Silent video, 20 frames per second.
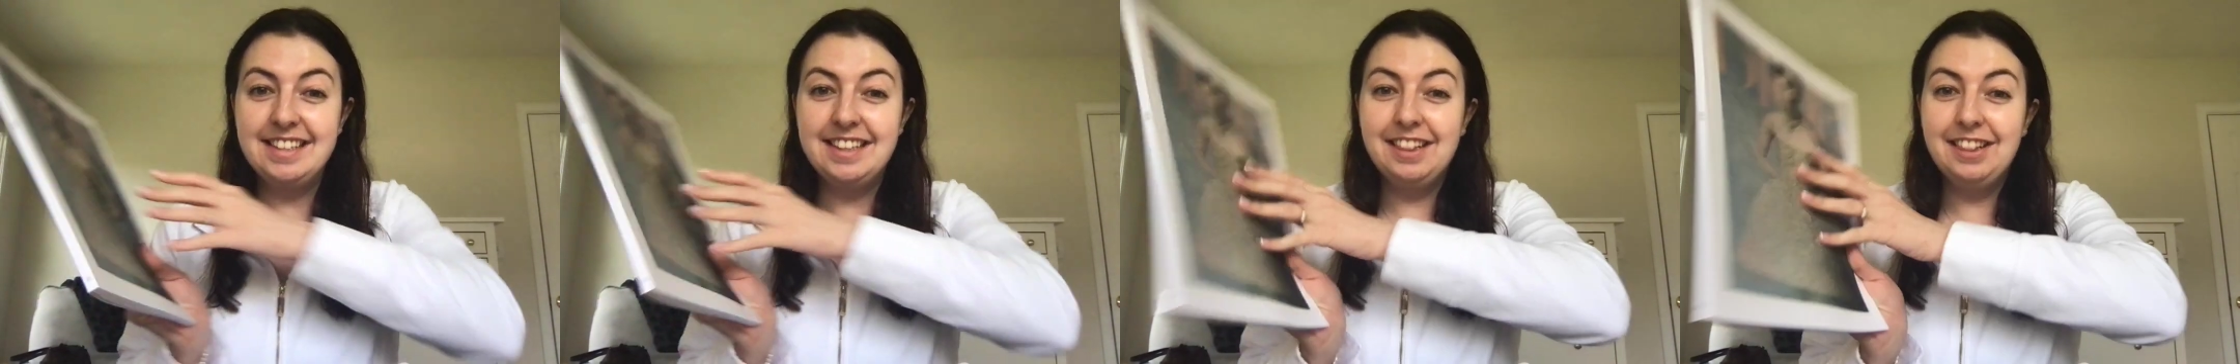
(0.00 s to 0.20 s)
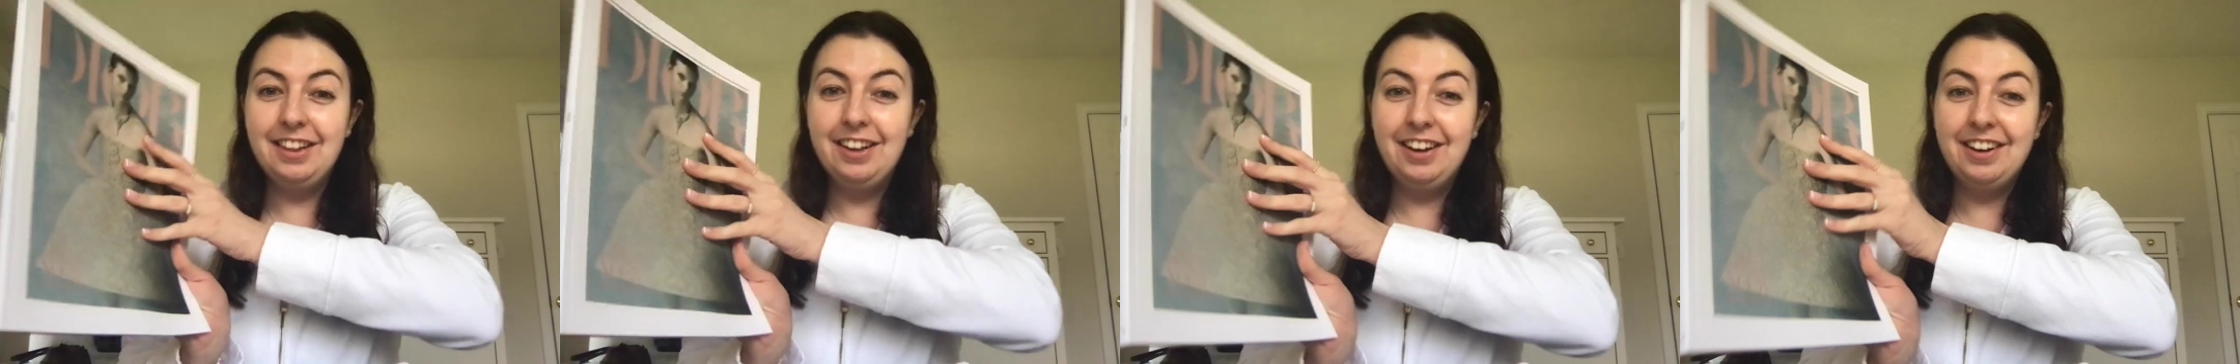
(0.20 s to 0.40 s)

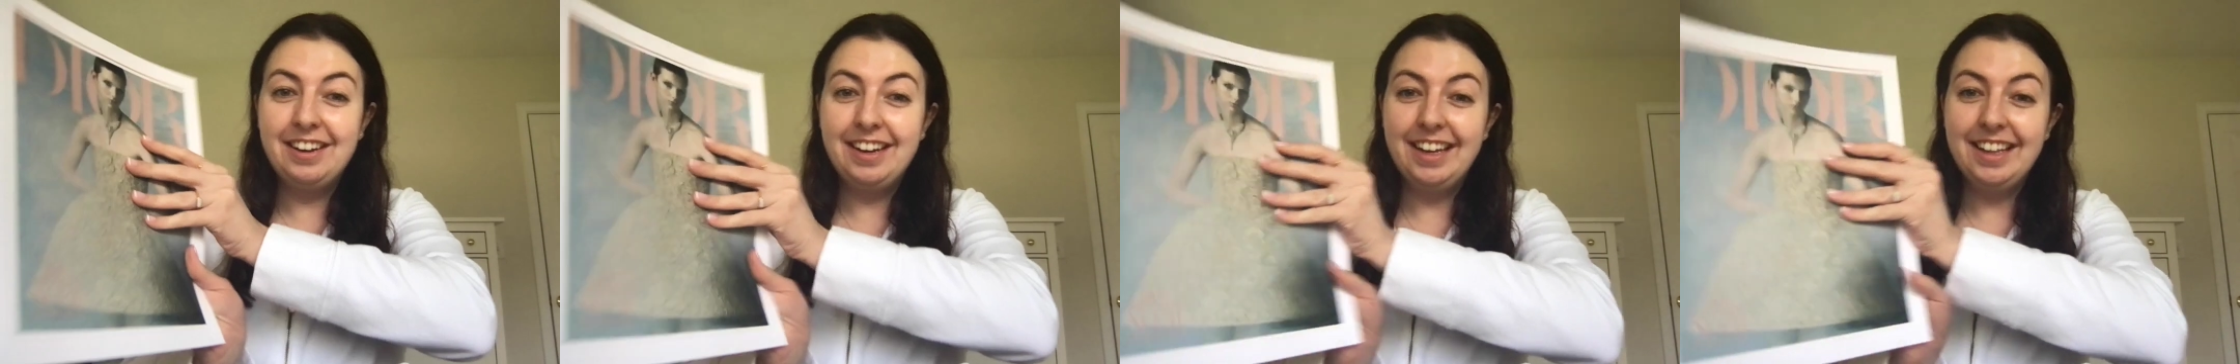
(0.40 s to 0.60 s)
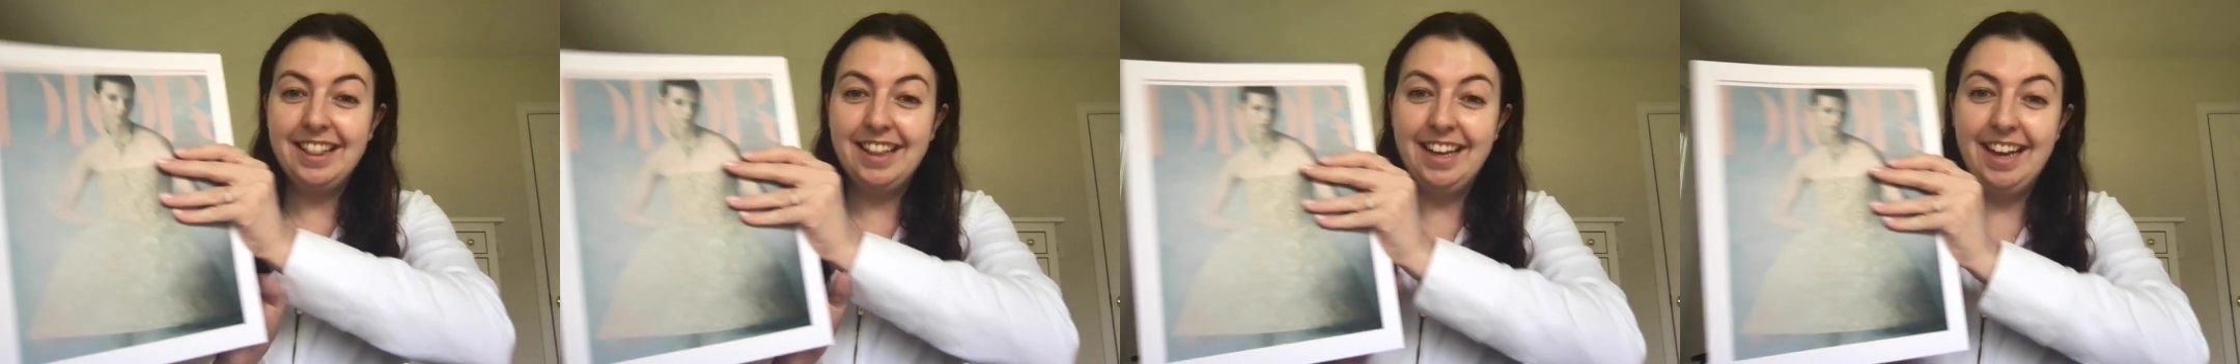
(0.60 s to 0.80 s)
Look
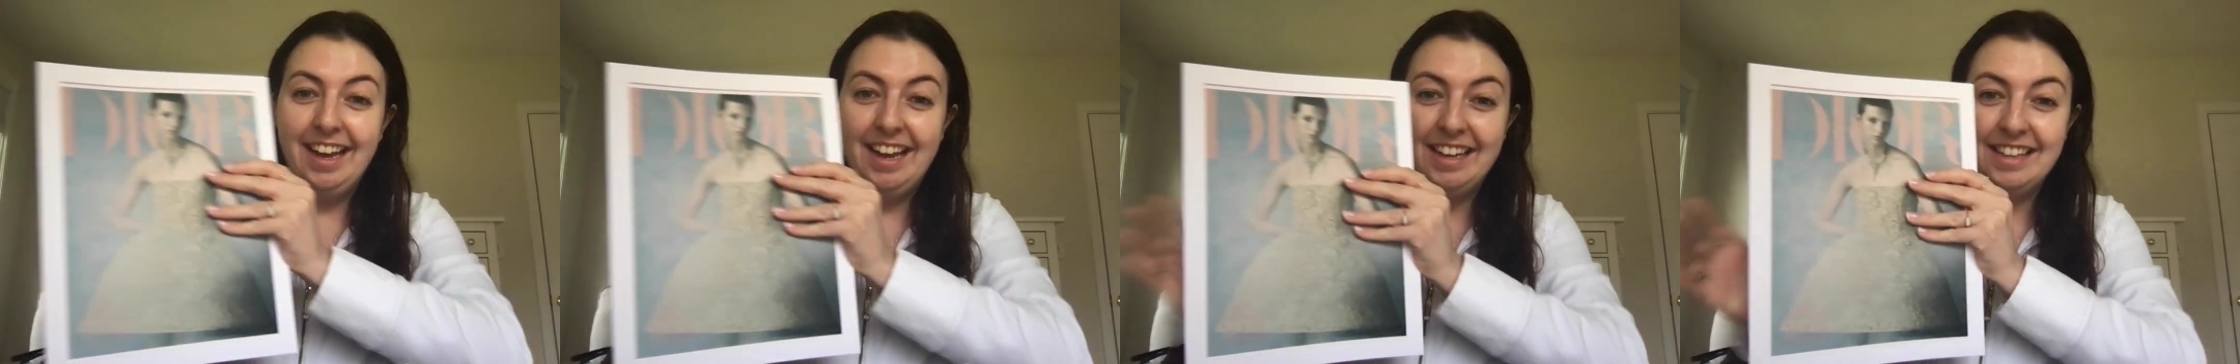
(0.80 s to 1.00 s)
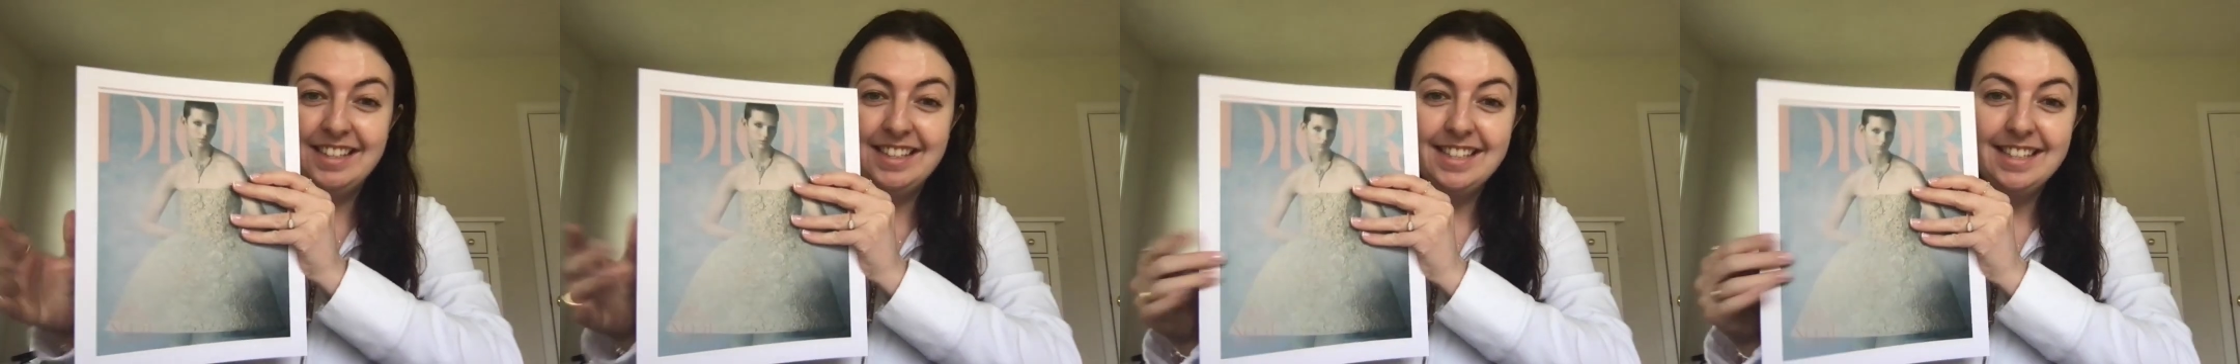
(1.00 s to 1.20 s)
at
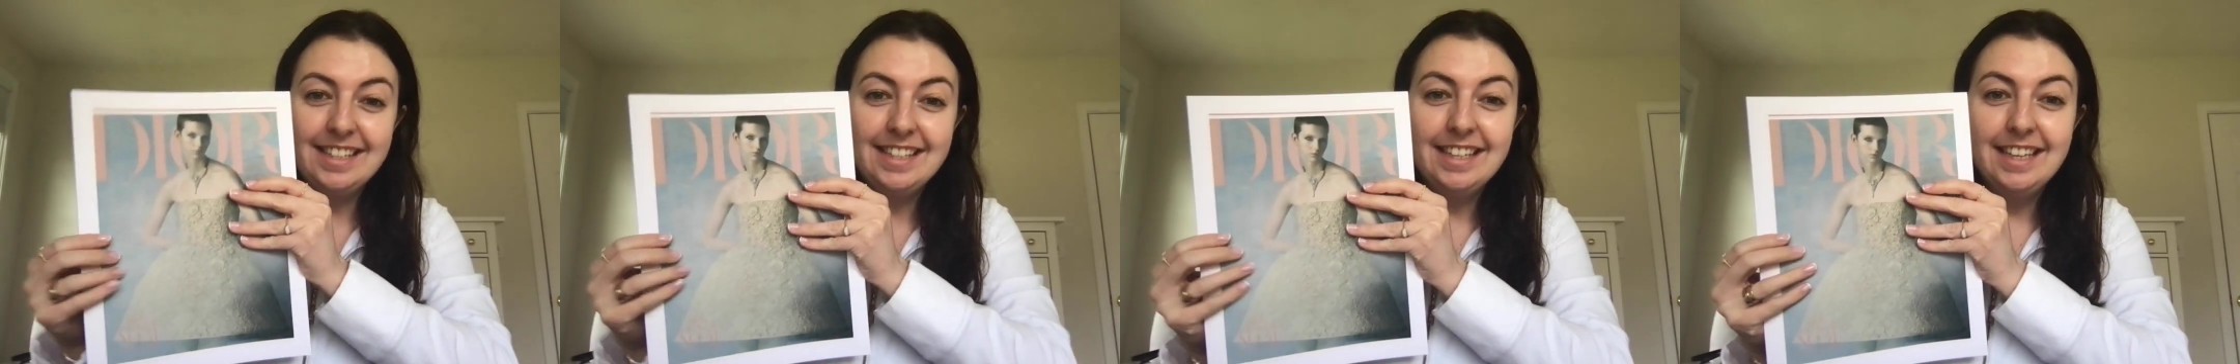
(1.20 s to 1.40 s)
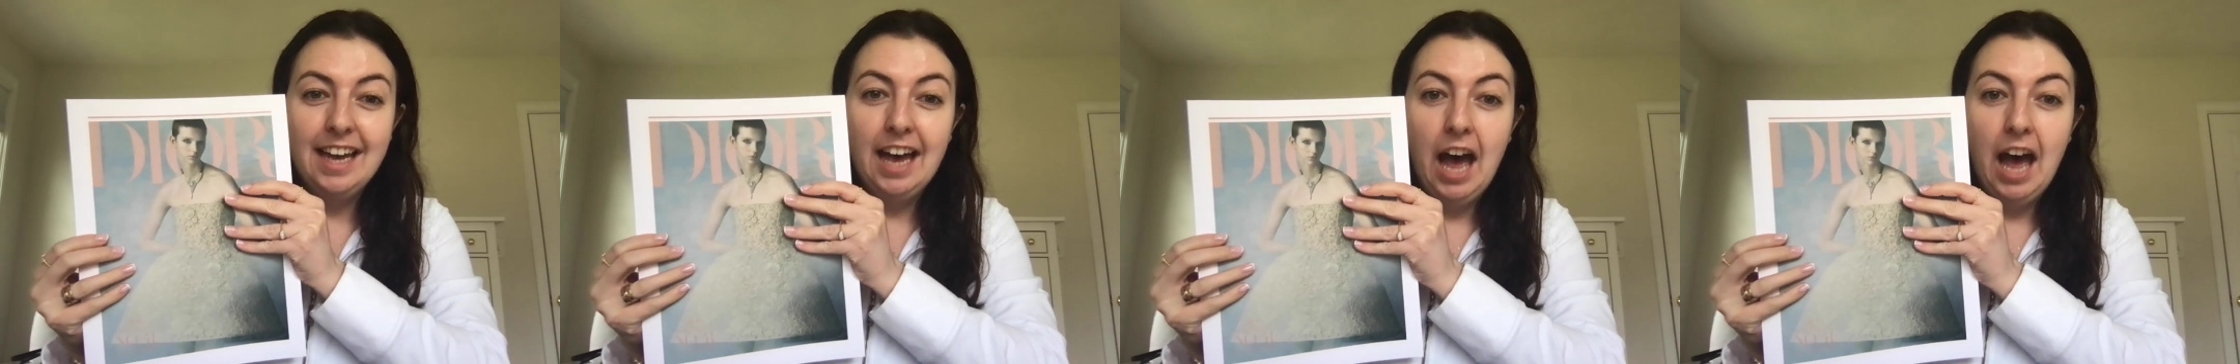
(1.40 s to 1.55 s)
this.